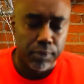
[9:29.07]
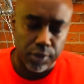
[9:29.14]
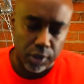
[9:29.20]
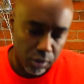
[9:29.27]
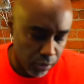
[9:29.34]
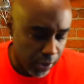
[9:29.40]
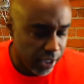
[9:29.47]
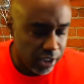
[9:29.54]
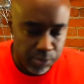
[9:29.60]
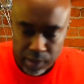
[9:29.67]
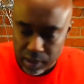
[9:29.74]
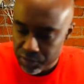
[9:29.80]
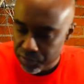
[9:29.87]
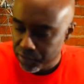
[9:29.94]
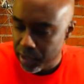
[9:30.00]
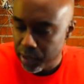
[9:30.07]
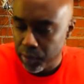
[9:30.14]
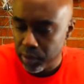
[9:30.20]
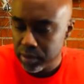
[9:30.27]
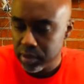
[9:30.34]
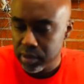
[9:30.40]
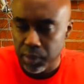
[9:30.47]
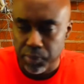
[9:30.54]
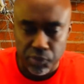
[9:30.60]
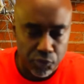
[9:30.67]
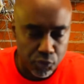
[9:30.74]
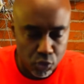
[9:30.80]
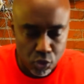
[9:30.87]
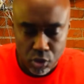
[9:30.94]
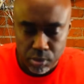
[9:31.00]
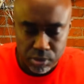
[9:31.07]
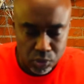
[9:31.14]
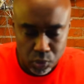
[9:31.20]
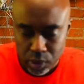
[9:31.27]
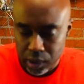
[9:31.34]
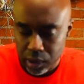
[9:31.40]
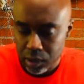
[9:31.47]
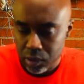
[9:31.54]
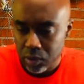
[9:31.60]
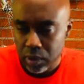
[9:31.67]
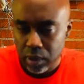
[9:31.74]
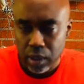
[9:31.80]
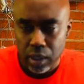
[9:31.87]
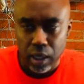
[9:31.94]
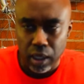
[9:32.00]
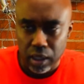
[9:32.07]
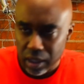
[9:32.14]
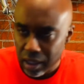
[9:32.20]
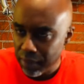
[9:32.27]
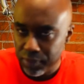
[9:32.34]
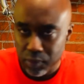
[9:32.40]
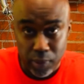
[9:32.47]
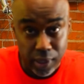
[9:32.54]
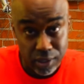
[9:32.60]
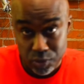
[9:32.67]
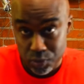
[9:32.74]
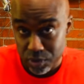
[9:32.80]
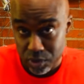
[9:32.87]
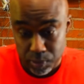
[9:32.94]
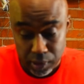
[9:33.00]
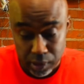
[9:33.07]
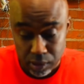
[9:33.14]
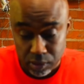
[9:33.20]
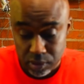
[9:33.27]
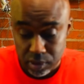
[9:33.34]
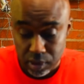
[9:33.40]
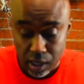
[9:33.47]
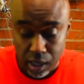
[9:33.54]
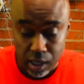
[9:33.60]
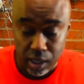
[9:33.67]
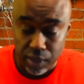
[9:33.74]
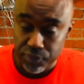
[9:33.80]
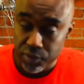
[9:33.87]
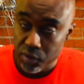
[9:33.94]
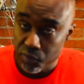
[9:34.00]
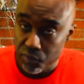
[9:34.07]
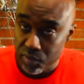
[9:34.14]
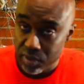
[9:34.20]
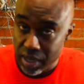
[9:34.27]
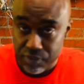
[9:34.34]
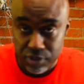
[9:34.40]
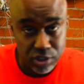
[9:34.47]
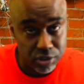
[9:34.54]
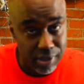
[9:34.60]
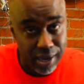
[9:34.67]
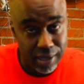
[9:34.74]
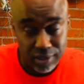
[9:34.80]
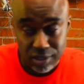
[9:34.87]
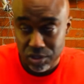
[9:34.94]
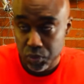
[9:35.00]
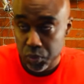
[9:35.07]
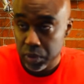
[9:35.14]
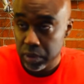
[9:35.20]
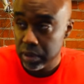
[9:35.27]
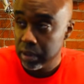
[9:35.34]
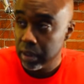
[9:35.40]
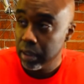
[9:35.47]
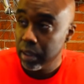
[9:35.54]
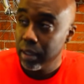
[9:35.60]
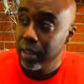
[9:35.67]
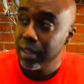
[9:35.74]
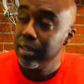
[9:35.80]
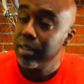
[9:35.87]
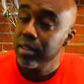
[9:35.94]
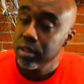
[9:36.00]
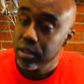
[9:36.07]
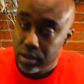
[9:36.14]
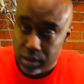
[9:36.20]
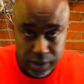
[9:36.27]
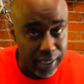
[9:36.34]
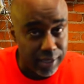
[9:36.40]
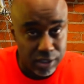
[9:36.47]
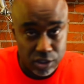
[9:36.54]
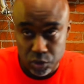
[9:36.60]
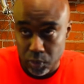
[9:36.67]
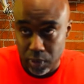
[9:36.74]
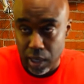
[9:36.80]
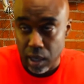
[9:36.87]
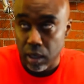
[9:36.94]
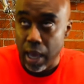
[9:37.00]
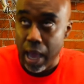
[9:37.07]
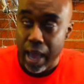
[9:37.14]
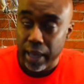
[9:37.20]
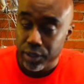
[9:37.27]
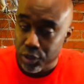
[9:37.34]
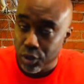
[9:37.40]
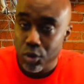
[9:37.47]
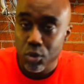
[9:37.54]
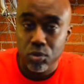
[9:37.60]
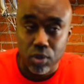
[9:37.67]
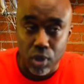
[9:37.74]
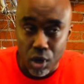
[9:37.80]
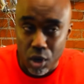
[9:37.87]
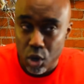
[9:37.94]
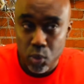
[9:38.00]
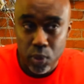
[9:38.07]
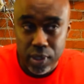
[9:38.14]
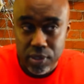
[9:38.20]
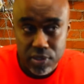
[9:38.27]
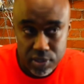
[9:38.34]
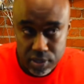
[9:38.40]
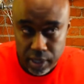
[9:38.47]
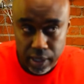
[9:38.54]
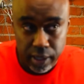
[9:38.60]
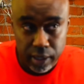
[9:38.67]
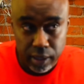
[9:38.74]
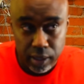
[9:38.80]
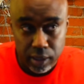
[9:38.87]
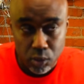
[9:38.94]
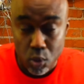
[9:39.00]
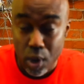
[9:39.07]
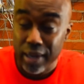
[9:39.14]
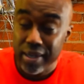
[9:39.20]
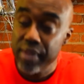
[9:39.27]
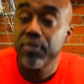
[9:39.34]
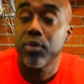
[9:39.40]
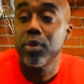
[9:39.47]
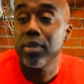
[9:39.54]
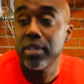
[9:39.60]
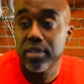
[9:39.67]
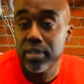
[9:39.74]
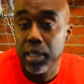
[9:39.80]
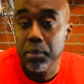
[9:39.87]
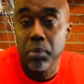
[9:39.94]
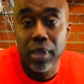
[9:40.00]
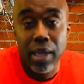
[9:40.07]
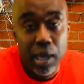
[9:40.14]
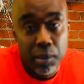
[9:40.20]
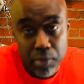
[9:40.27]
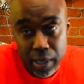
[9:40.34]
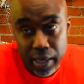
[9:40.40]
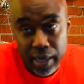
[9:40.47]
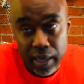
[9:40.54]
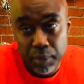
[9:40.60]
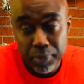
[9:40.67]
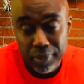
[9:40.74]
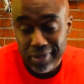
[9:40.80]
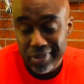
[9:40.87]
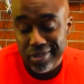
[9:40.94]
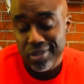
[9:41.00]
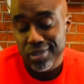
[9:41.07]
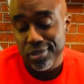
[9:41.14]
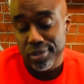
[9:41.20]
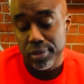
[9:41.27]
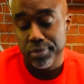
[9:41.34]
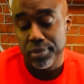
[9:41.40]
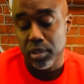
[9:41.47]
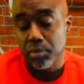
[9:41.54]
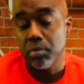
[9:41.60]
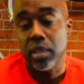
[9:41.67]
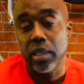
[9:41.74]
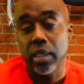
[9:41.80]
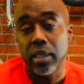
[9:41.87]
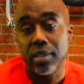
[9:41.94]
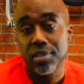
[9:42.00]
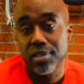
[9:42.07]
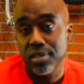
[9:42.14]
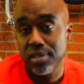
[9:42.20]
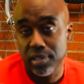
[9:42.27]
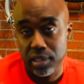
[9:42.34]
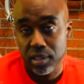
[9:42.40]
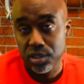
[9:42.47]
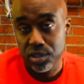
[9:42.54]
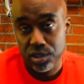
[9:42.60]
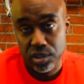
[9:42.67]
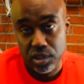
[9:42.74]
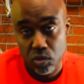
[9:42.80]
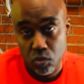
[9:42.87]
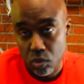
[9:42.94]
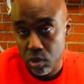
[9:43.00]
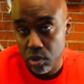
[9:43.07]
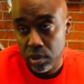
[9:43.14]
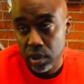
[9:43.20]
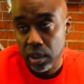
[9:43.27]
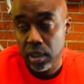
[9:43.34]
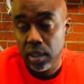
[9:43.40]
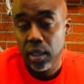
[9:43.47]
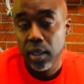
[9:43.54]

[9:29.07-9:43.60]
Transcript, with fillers: Great smelling fragrance. It performs well. I love the way this one smells. Uh, if you've never tried this one, check this one out. I don't always say, or I never really say blind buy it, but this is a, to me, this is signature scent worthy.